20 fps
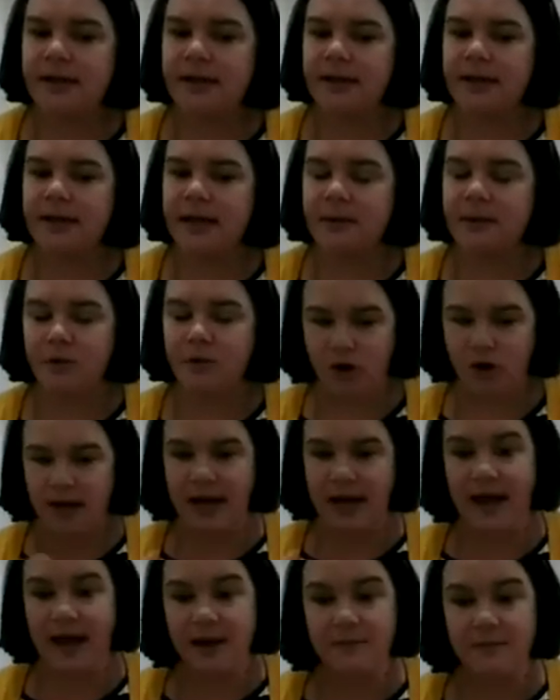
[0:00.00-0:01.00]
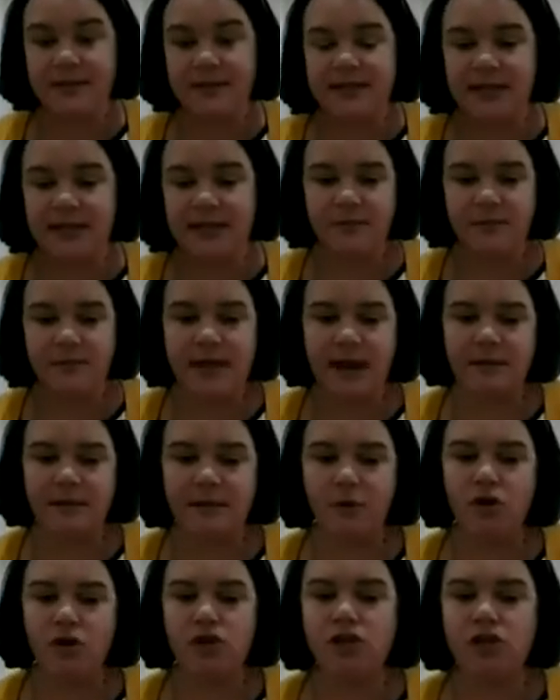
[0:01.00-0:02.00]
and we're okay with sitting with that
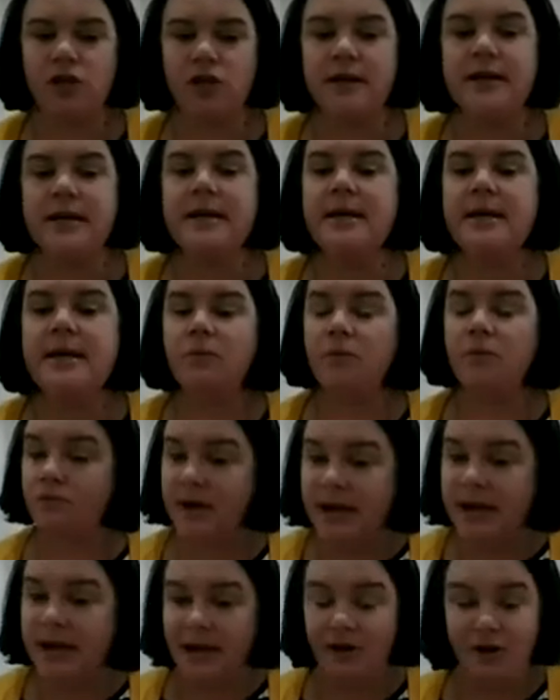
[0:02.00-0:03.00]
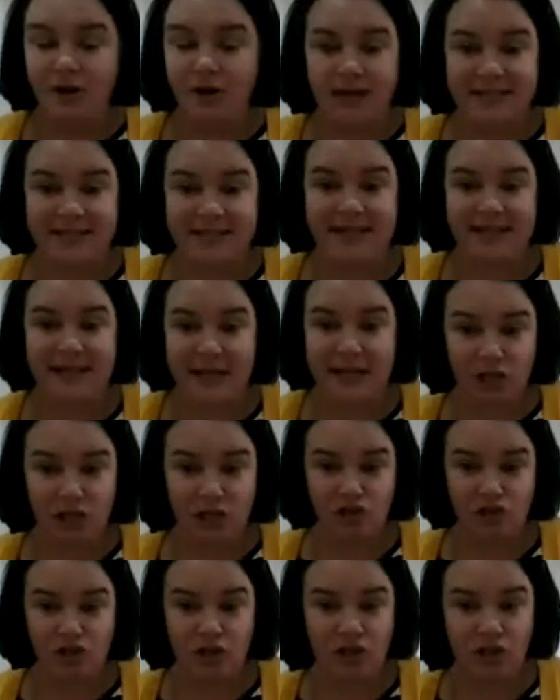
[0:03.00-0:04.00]
emotion, we're recognizing the
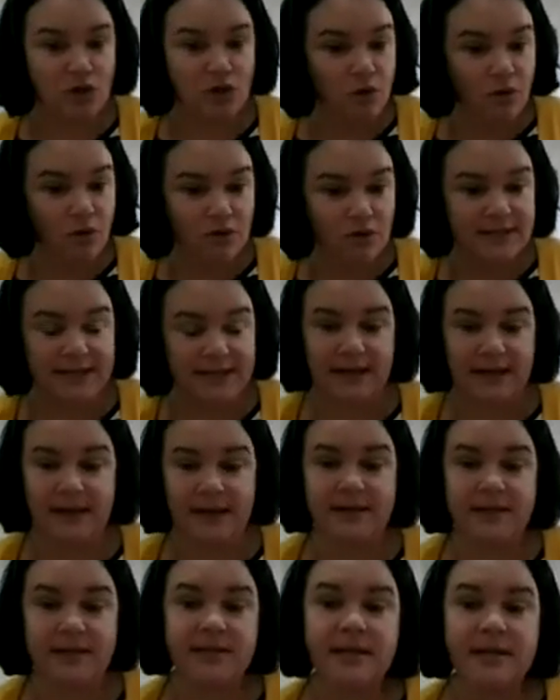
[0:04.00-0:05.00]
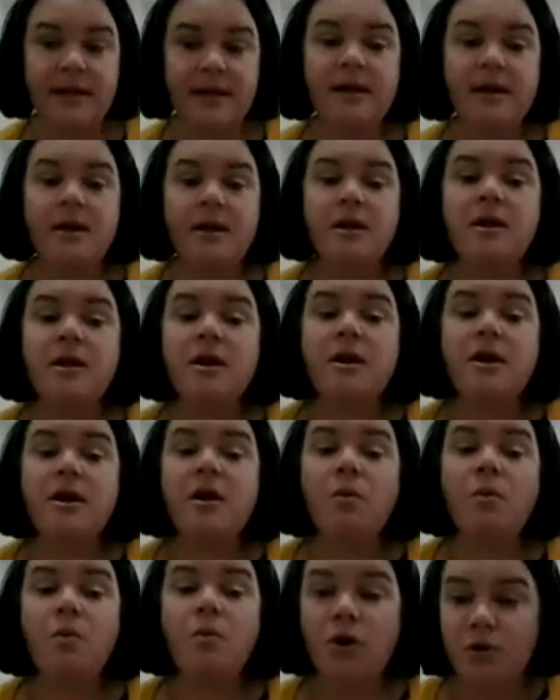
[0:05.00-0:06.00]
issue that's causing it,
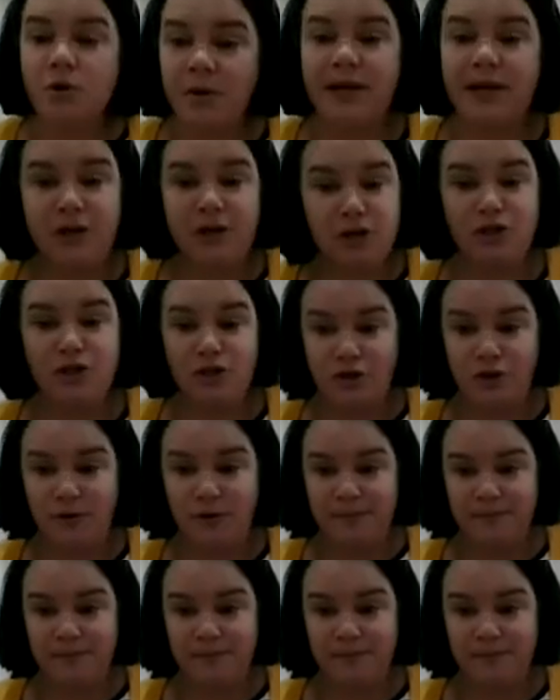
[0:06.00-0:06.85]
what are we going to do?